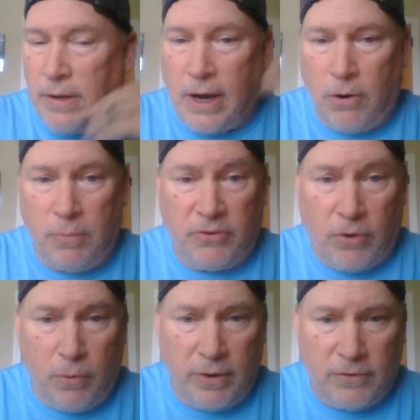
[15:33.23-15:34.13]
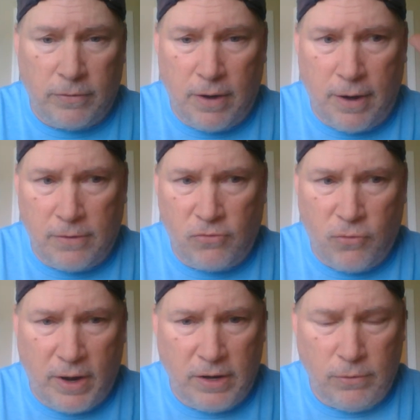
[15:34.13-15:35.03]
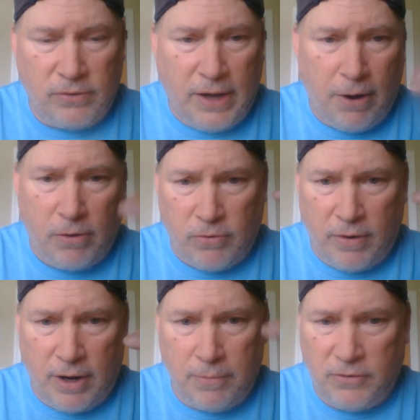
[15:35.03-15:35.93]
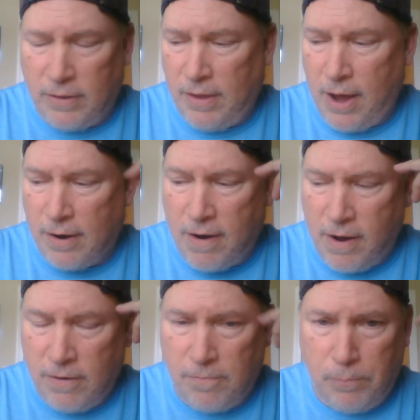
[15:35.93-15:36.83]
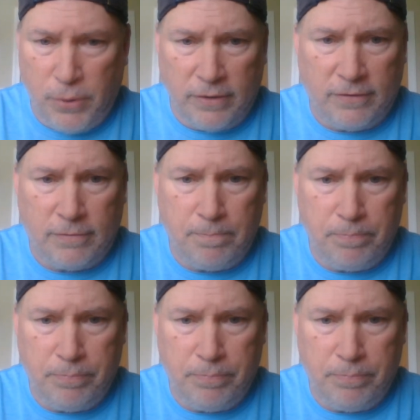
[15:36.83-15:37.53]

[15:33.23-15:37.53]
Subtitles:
I almost always try to use character names, and that kind of puts